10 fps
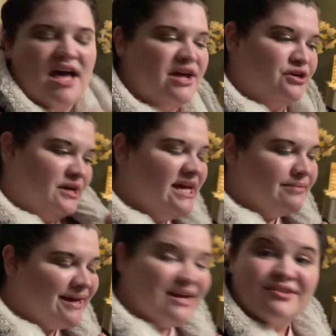
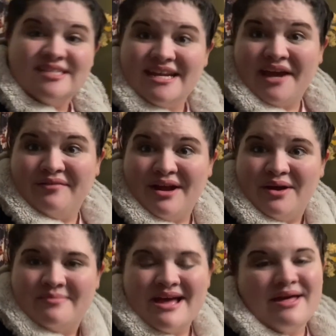underneath my cozy night
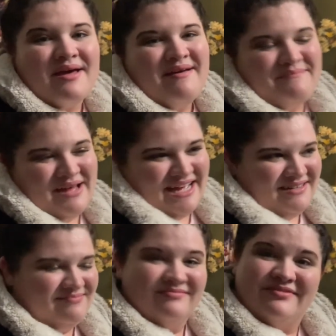robe,
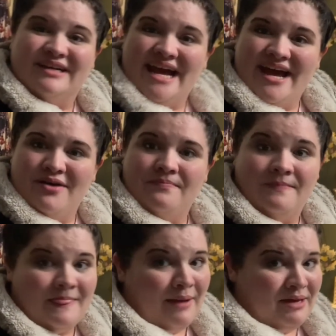but for now
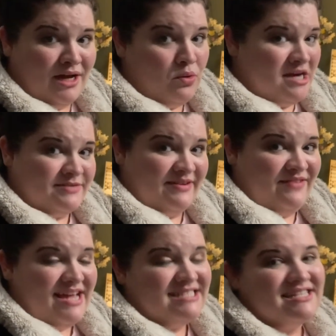I'm gonna go wash my
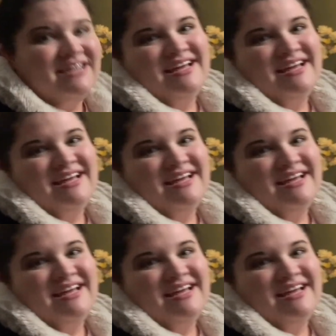face,